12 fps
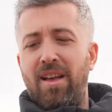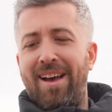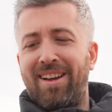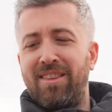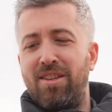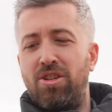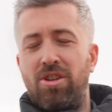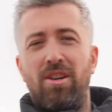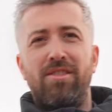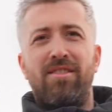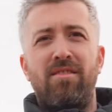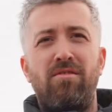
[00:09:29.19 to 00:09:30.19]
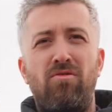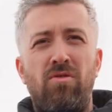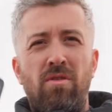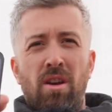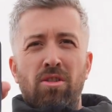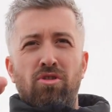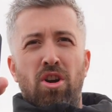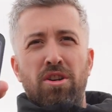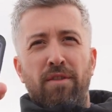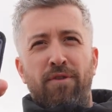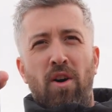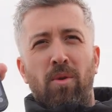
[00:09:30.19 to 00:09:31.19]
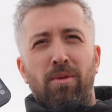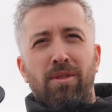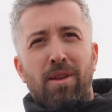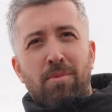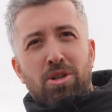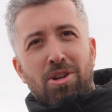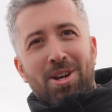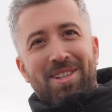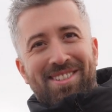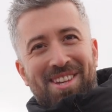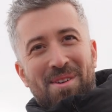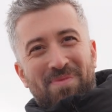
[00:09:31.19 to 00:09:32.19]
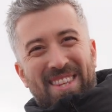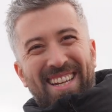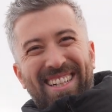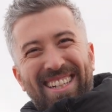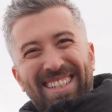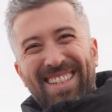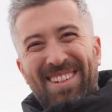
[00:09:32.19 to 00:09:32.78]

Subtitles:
I got the Schultz. Turn your phone. Let me show you something.